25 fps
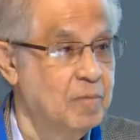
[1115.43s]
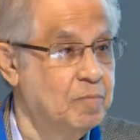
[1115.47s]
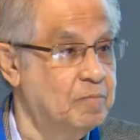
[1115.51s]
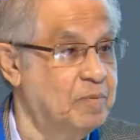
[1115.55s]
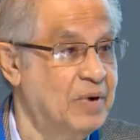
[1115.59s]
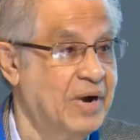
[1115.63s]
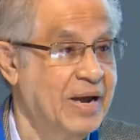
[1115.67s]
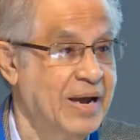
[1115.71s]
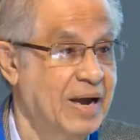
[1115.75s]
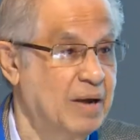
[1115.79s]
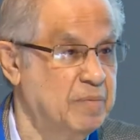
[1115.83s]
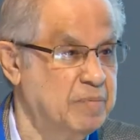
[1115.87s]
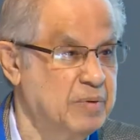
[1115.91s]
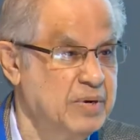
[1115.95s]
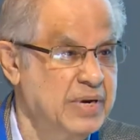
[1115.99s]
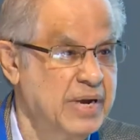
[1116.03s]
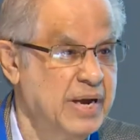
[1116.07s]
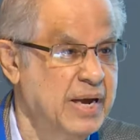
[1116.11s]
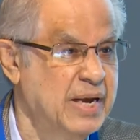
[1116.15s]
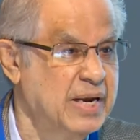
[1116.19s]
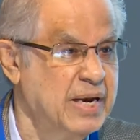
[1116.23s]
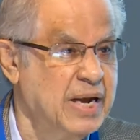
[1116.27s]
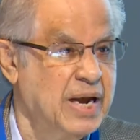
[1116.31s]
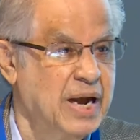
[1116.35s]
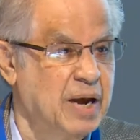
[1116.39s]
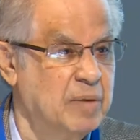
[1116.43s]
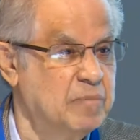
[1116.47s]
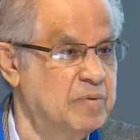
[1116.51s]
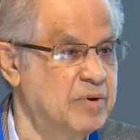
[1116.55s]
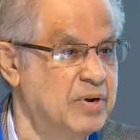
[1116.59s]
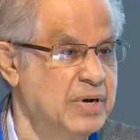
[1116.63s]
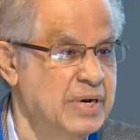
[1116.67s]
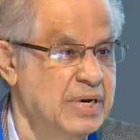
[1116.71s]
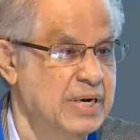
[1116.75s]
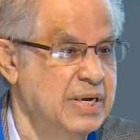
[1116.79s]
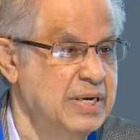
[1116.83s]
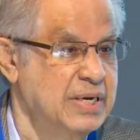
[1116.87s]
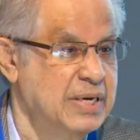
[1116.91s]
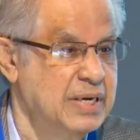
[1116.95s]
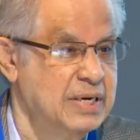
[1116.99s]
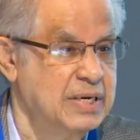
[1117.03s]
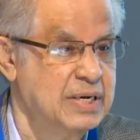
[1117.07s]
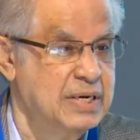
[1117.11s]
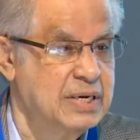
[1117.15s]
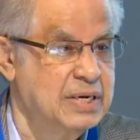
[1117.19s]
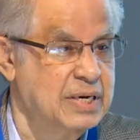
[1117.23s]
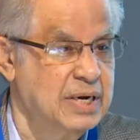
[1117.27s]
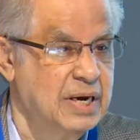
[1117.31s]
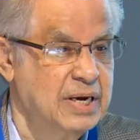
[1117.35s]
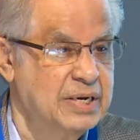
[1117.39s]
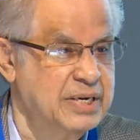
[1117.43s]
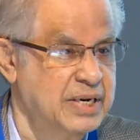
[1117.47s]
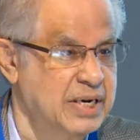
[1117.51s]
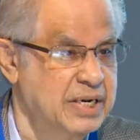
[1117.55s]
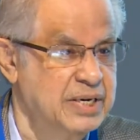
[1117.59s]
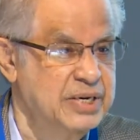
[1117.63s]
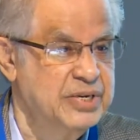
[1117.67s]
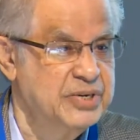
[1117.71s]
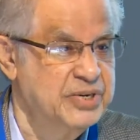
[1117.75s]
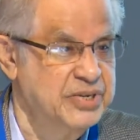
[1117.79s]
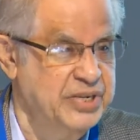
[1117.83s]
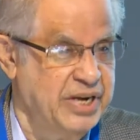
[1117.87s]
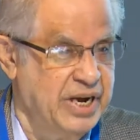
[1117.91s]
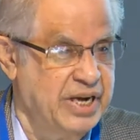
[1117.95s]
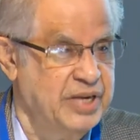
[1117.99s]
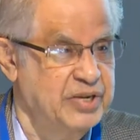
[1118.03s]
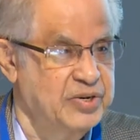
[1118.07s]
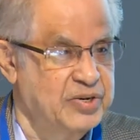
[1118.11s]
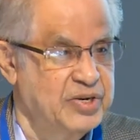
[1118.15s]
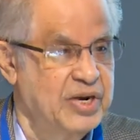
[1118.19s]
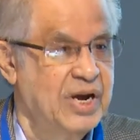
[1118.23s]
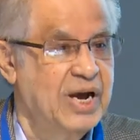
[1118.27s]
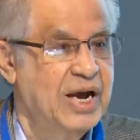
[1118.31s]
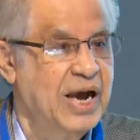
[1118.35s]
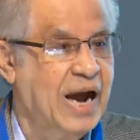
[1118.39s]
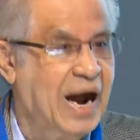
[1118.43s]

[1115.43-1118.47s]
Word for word: per capita income really didn't, uh, didn't change,